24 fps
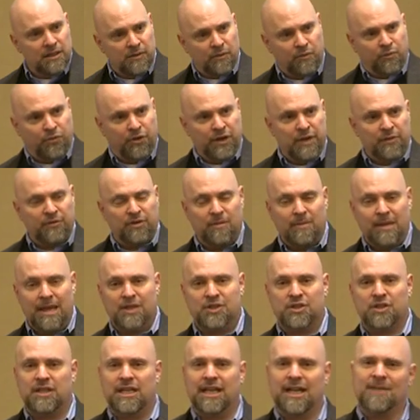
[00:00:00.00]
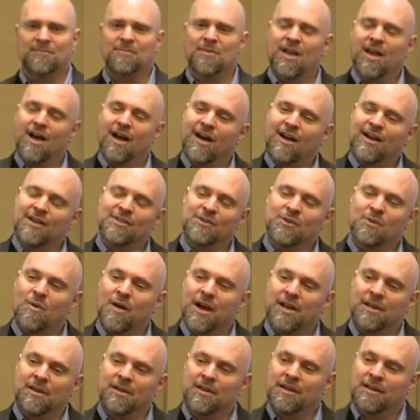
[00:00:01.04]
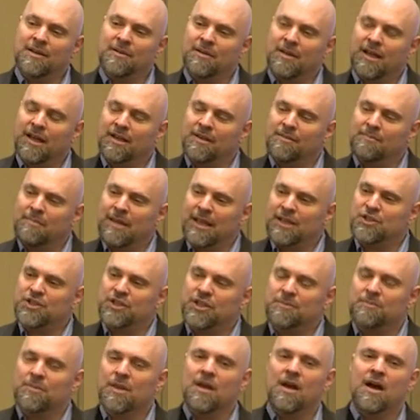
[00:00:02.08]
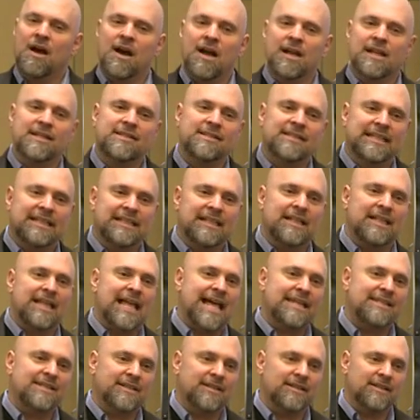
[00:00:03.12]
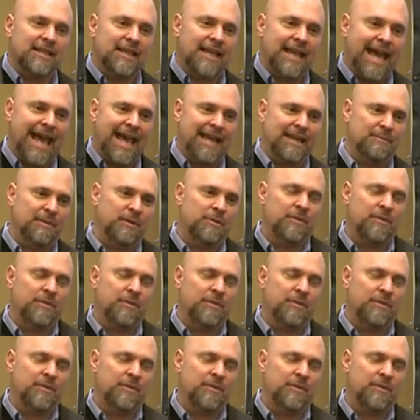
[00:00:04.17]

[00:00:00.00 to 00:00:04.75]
Free information there. Also want to mention Augustine Classical Academy.